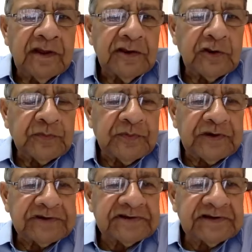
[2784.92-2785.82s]
your
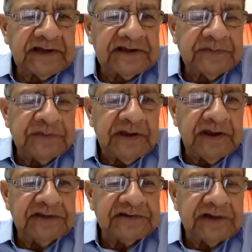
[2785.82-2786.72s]
personal
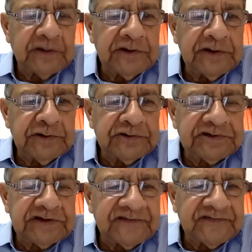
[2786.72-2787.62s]
experience. How did you
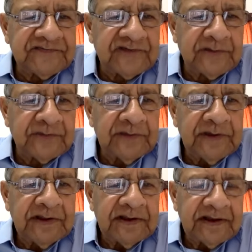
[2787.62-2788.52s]
shift from
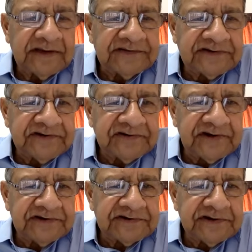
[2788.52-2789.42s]

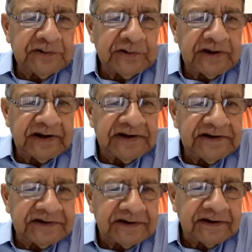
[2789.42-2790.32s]
concentration to
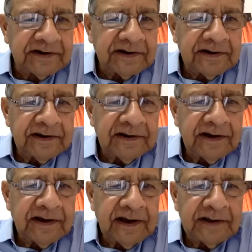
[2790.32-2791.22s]
attention?
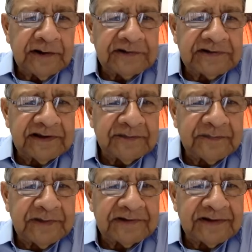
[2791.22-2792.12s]
I know it's a
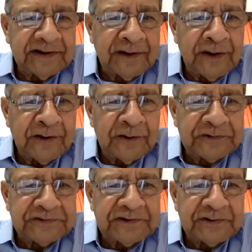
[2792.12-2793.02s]
wrong
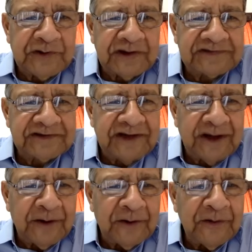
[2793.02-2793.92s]
question to ask
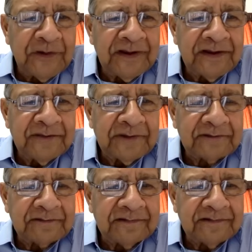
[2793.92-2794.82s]
how, but
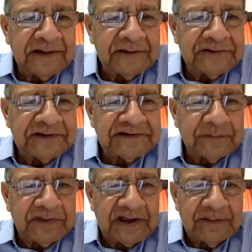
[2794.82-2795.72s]
can you say
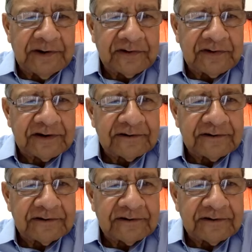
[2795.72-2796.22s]
something about